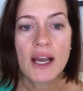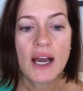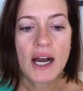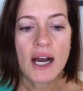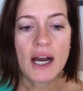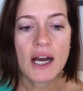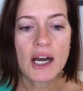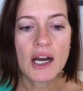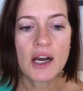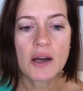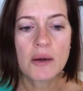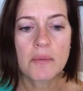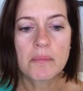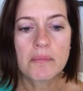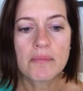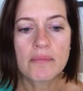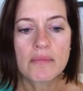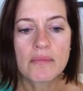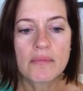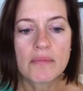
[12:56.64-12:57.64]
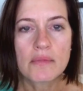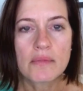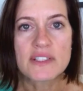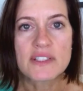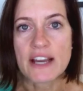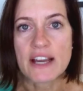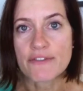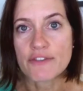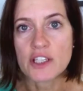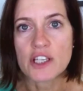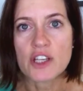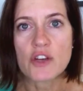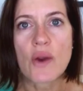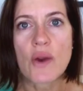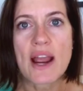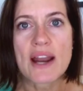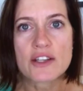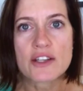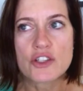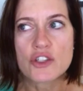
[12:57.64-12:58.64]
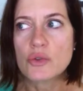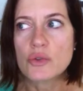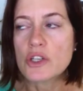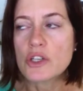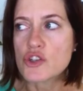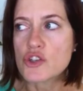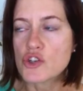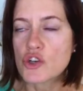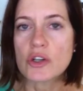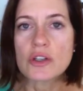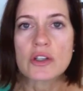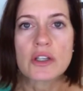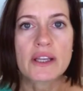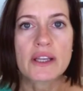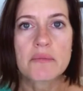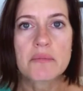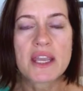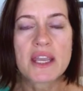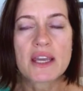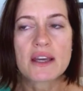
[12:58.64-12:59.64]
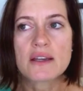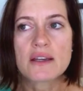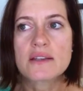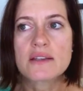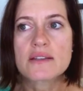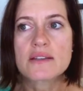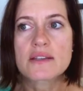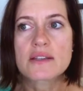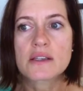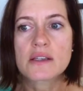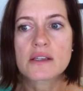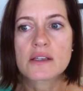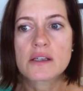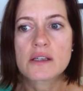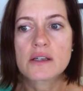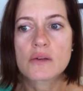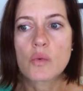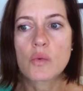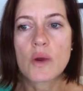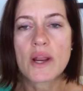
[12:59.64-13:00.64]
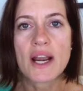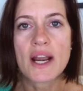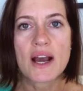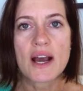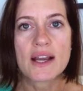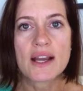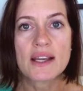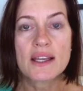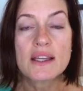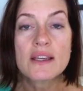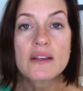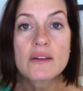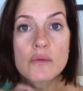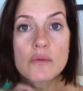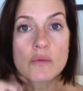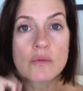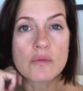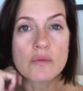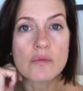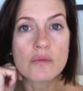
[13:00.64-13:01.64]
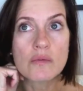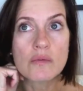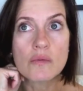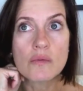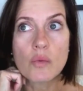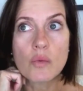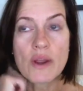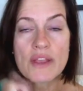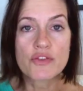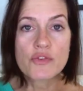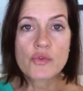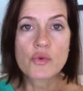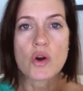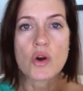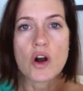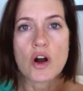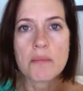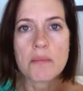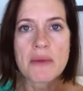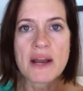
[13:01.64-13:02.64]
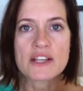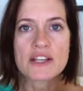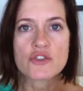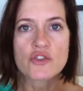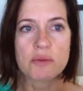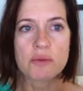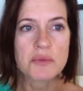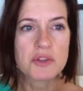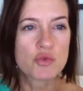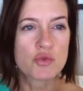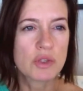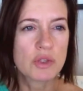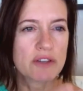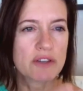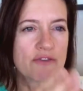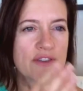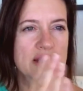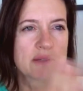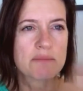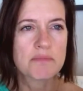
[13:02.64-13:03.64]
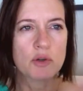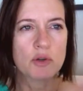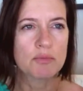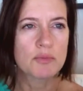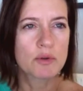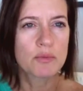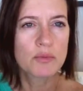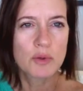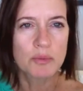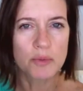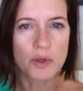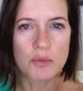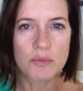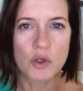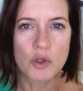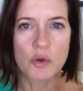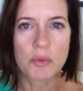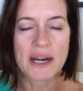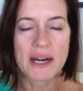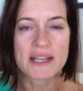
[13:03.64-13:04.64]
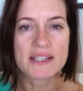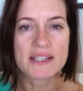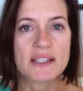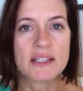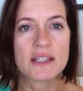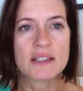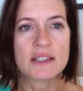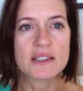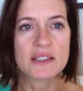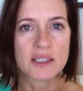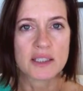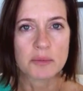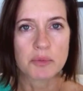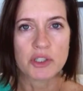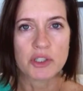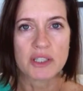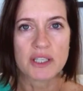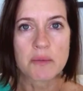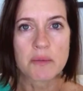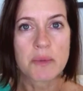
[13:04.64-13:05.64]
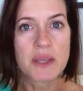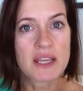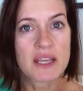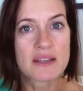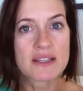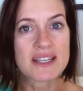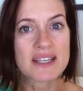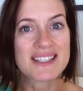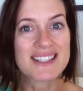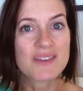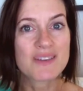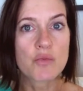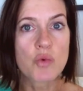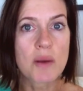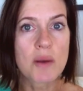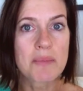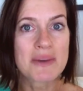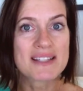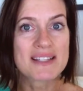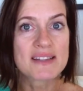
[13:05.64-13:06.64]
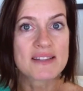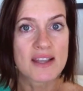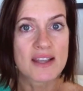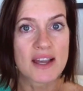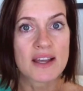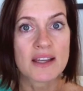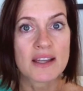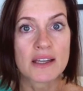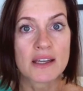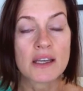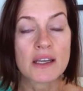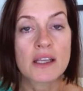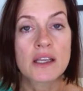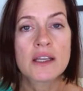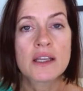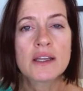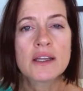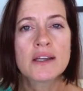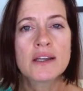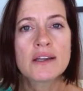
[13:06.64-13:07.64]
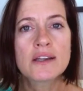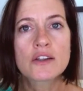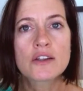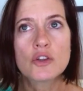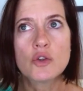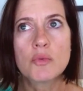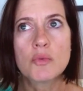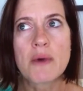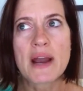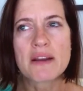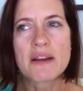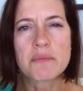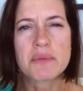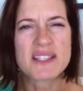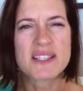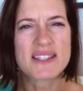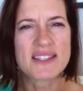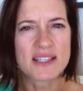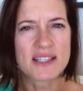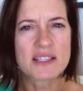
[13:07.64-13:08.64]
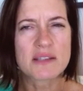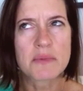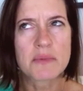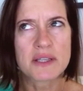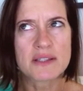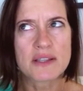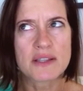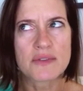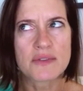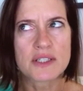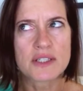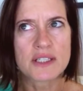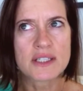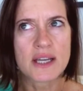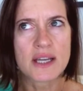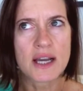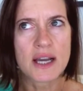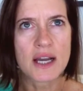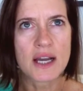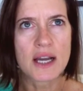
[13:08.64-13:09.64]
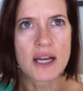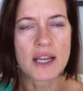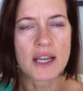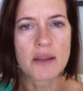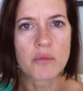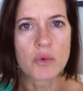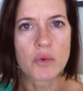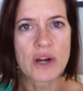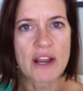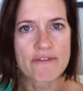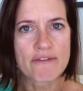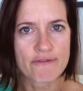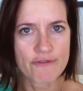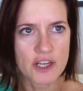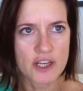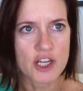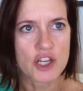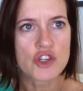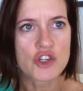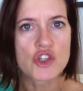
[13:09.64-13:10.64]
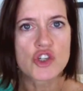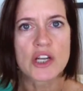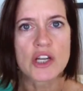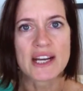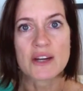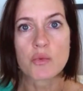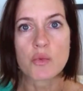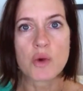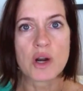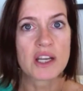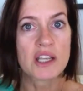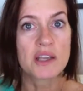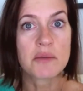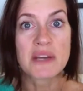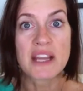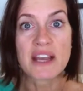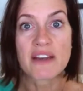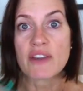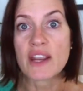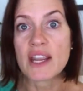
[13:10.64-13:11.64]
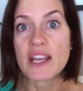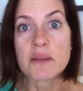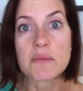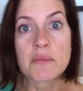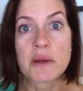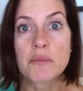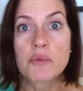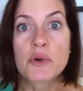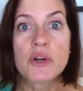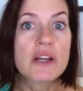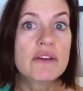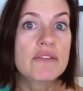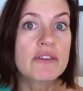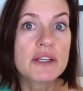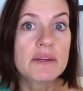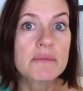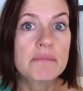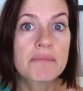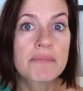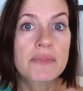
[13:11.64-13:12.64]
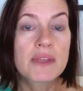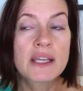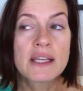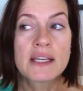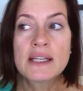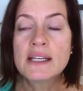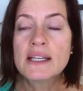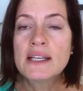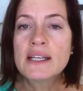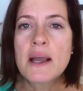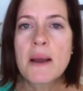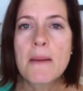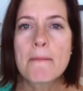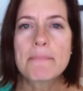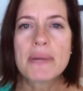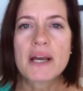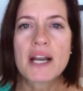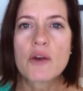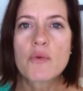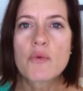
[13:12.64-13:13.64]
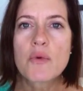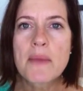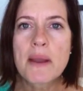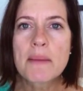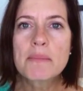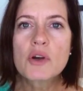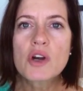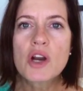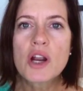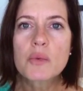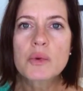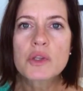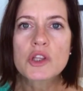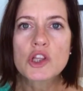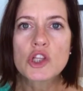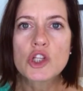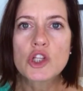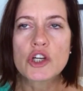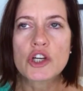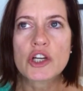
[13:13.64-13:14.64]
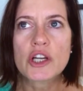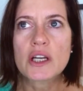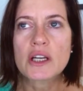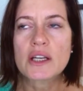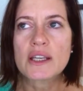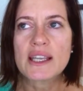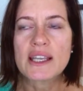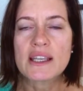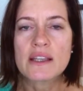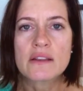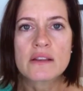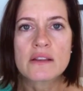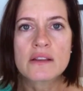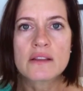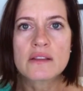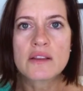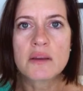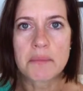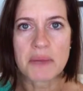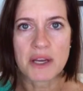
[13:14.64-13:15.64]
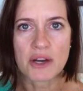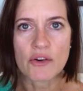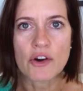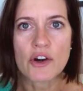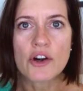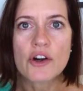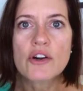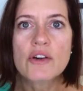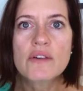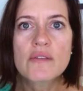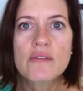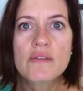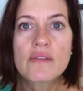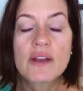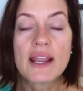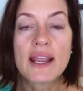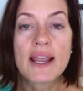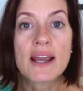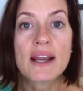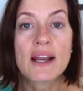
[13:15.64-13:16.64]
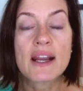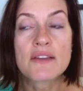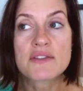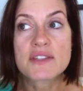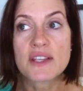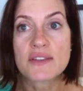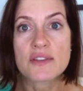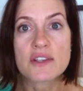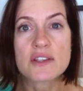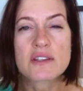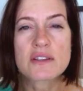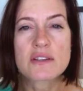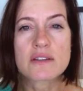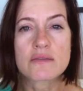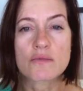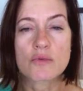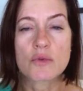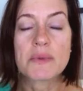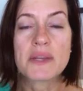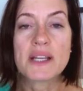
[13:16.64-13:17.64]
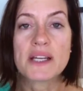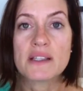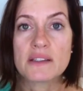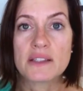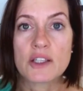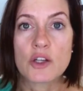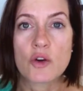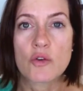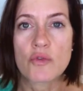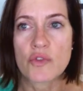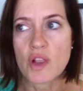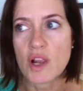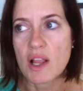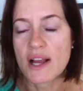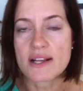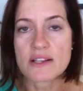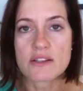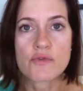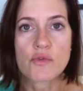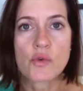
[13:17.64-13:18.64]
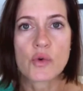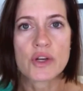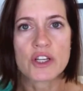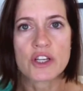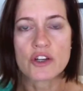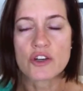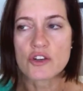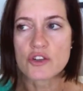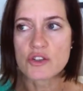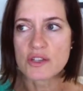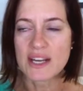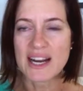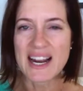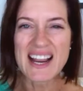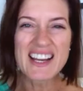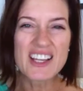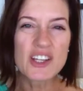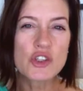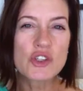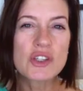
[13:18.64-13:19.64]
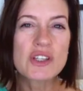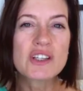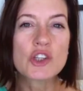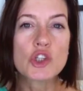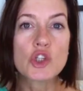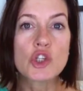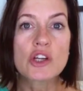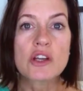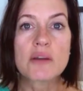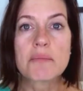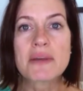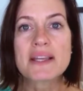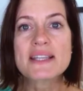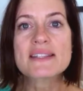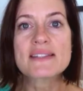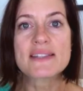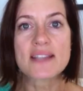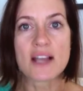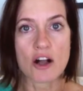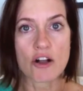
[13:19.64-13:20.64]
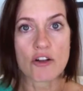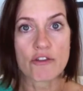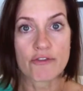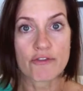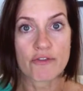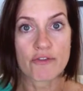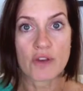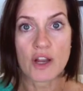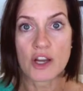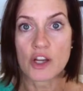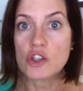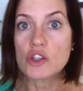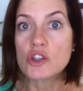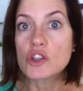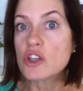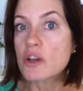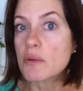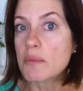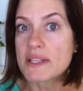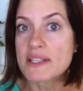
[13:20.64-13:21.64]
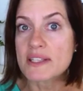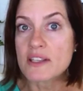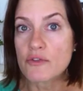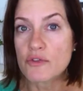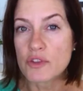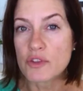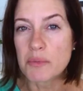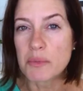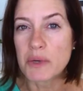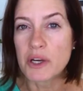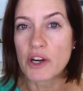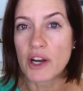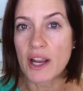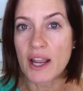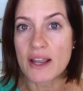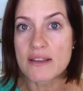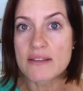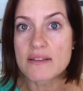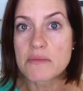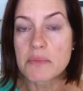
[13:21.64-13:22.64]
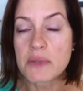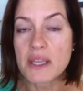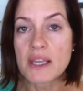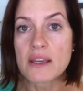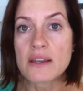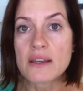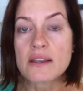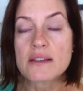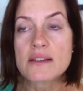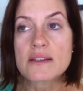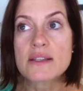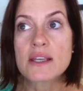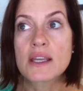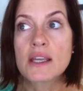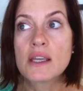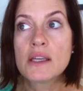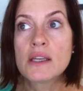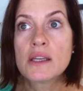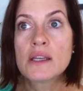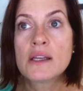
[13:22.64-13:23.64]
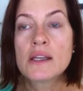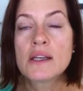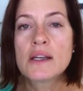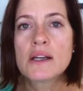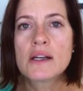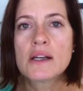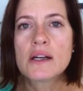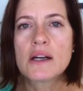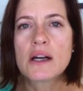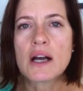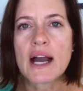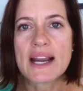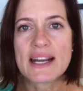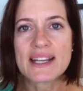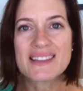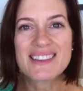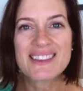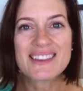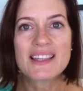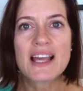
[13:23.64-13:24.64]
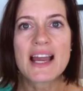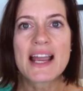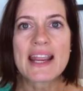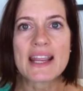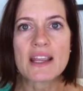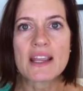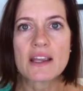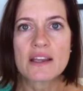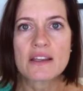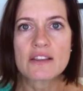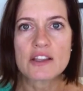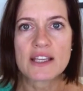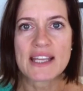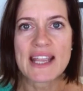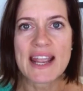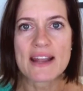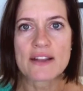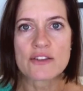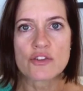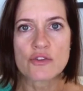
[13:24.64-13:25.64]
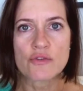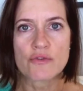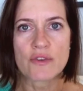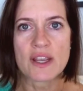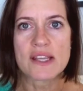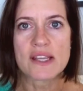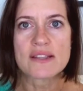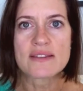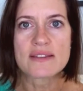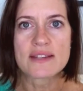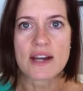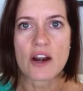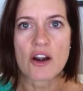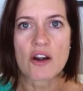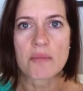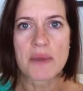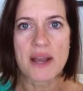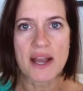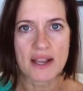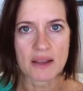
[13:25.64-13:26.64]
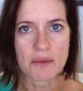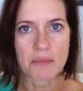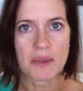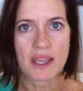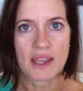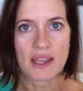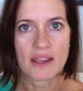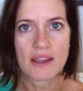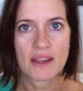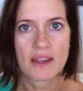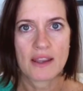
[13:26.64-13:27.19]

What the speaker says: definitely gratitude and journaling, because when I went through all my treatments really fast, boom, boom, boom, boom, boom, but I it deliberately because I didn't want my son, who might have been 6 months at the time when I finished, I didn't want him to have any memory of it. But I remember I would look in the mirror, and I've said this repeatedly over the last 4 years, that I couldn't look at myself. I couldn't look at myself in the mirror, guys, because I didn't like the cancer face staring back at me.